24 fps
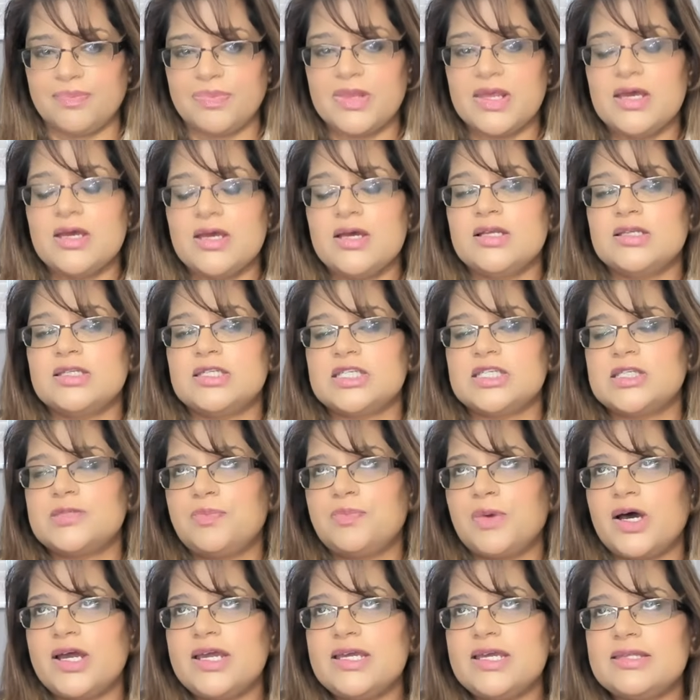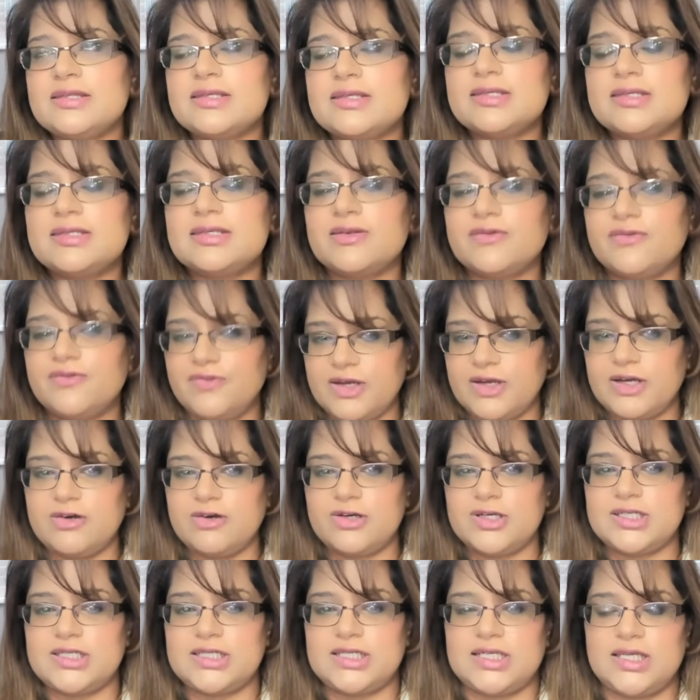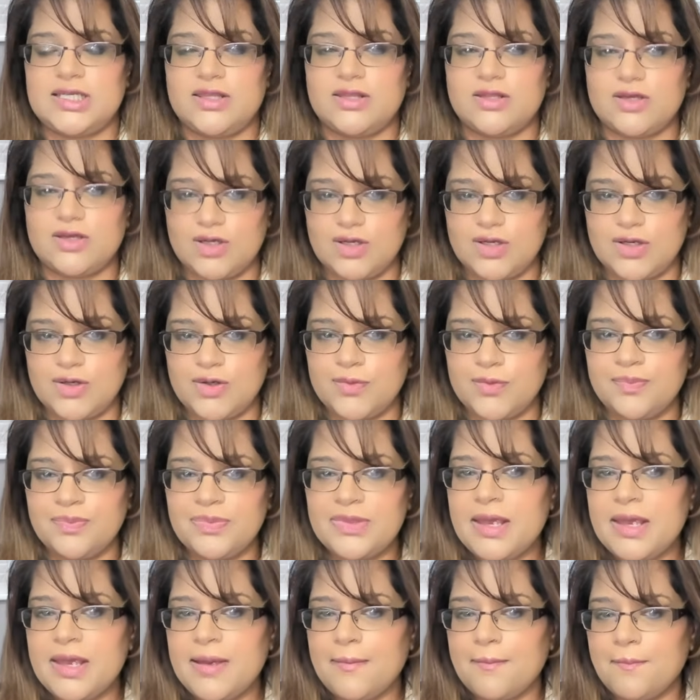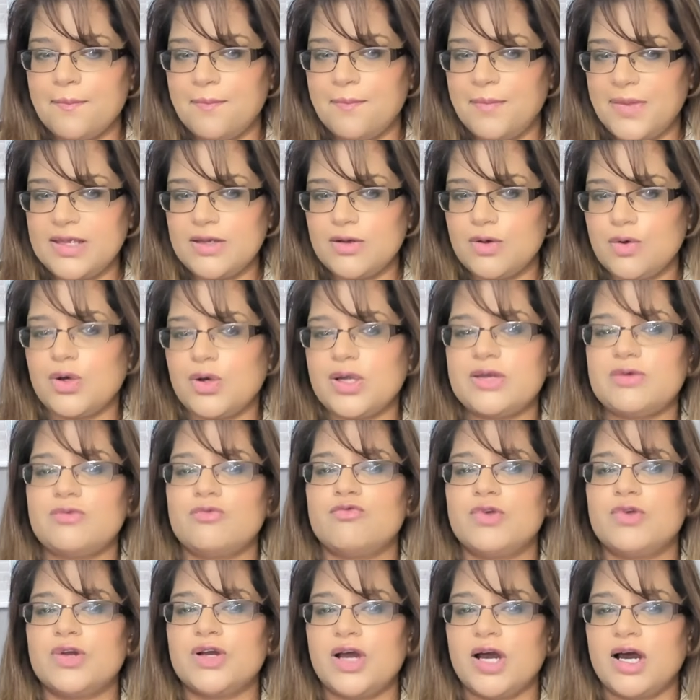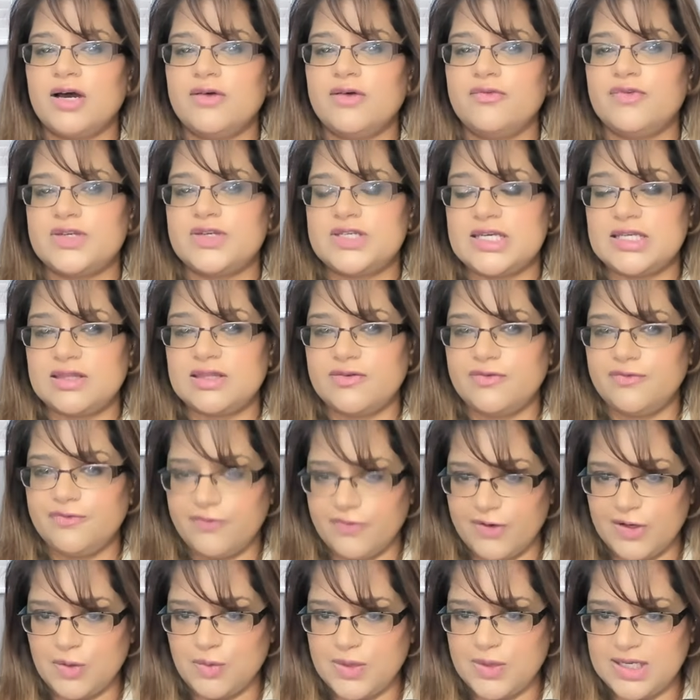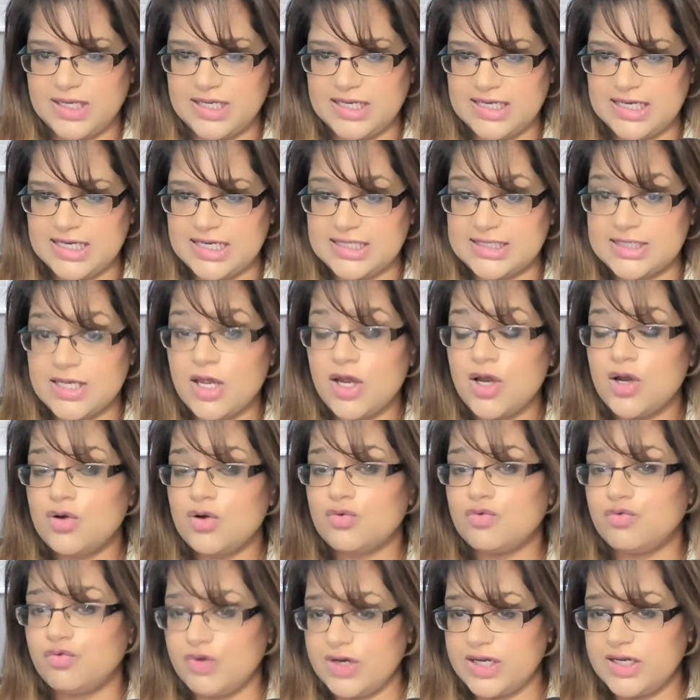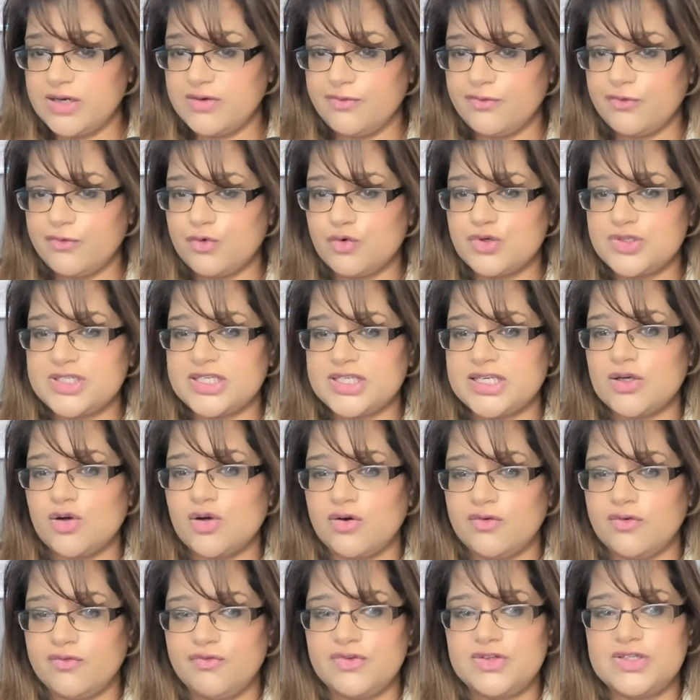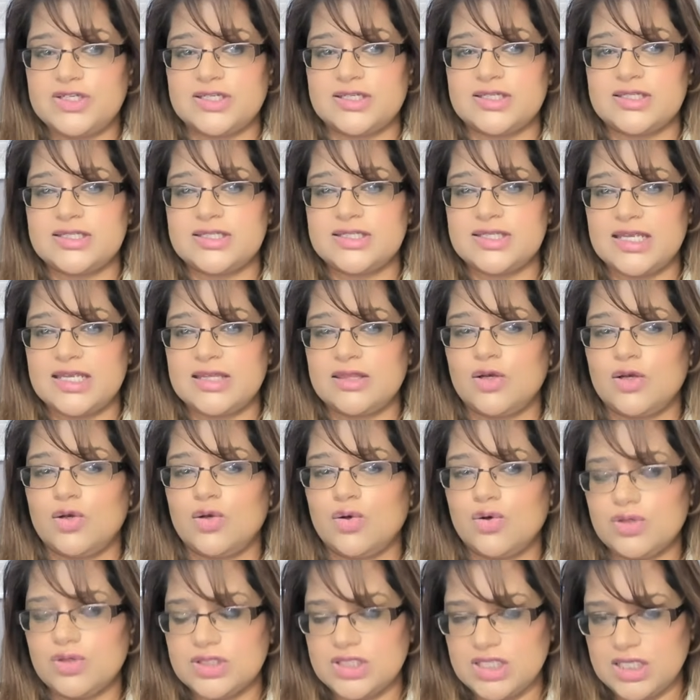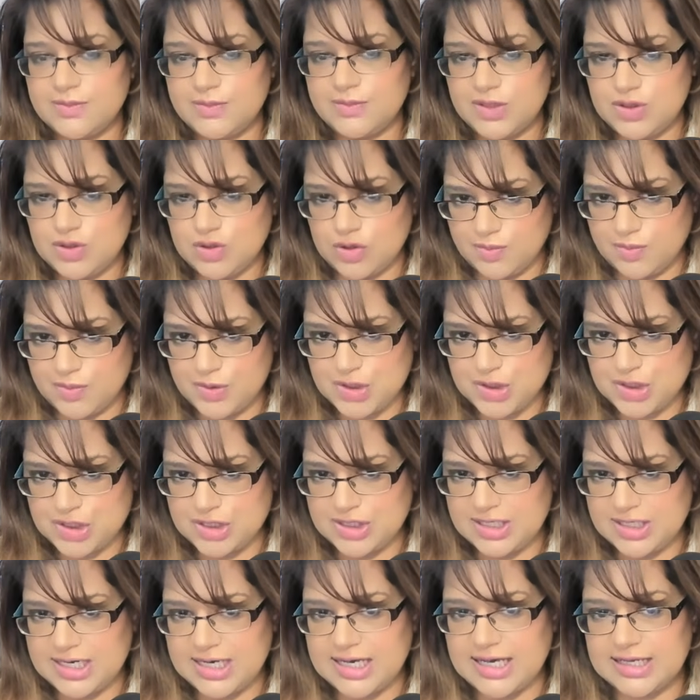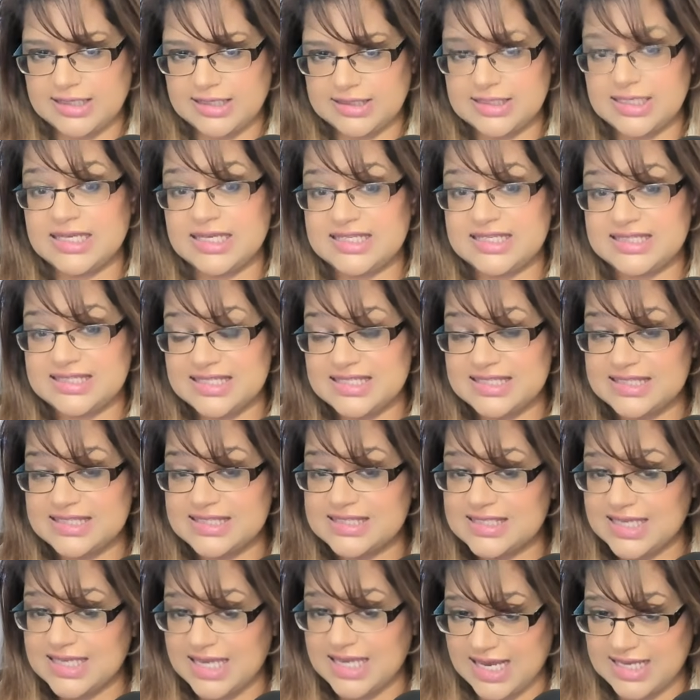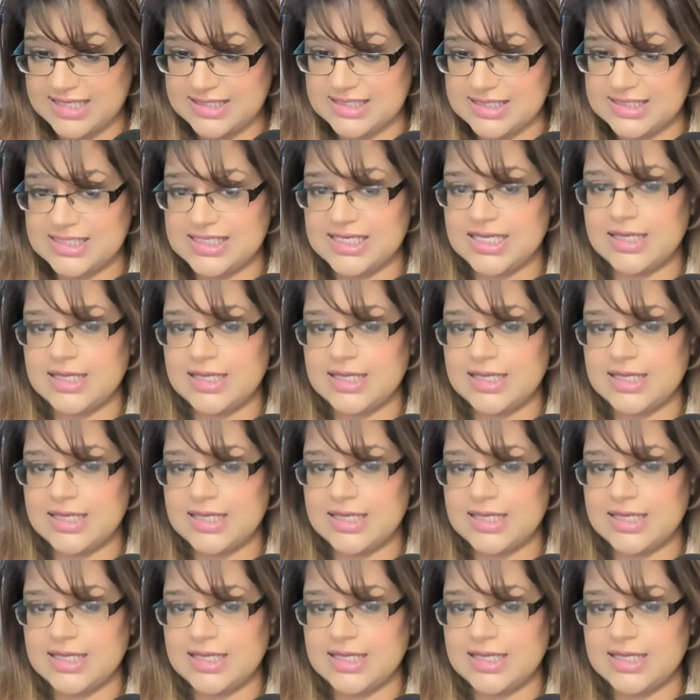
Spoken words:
Despite the severity, though, Bitcoin recovered in the following years, reinforcing confidence in the long-term adoption and its scarcity.